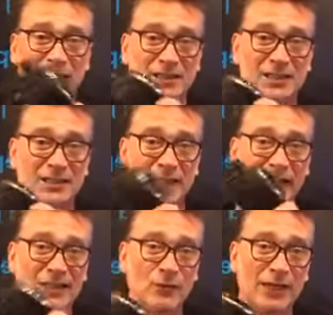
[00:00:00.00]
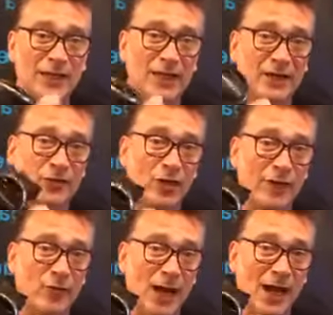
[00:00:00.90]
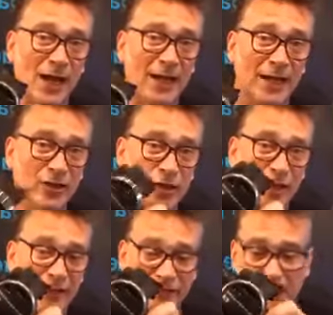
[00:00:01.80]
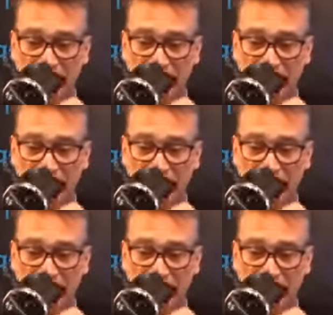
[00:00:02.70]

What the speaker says: this is the last regulator you'll ever buy in your life.